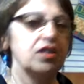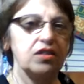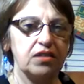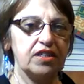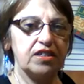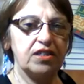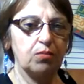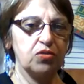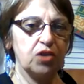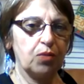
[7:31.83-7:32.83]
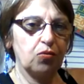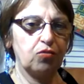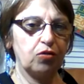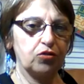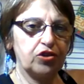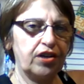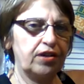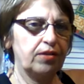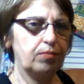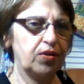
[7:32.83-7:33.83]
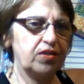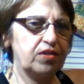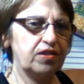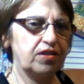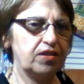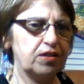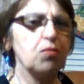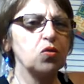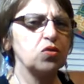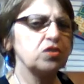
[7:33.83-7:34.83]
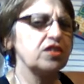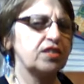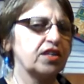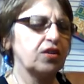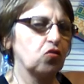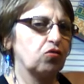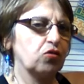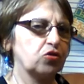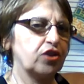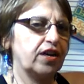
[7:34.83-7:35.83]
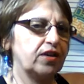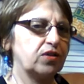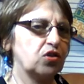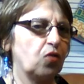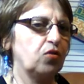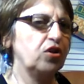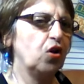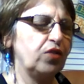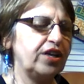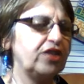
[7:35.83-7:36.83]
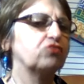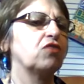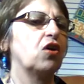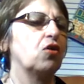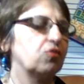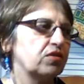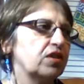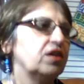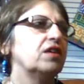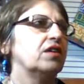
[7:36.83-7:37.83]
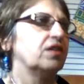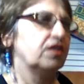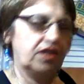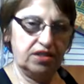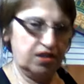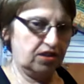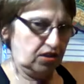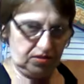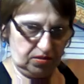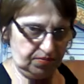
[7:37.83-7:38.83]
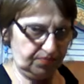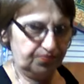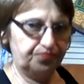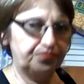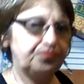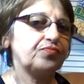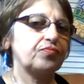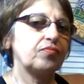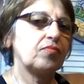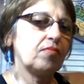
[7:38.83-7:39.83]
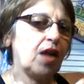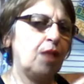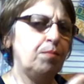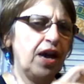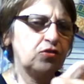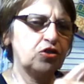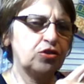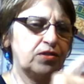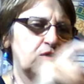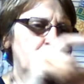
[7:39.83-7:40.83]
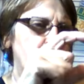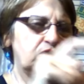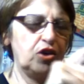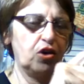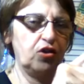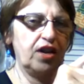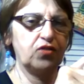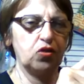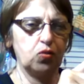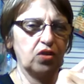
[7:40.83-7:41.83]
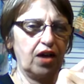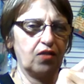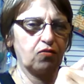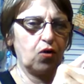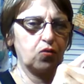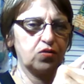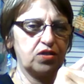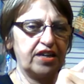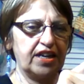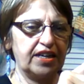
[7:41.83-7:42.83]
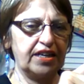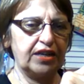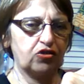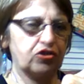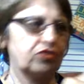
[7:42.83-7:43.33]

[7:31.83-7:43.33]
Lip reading: there's some double crochet, but it's mostly single crochet. So, you know, each row isn't going to amount to, you know, you'd have to do a lot of rows to get an inch.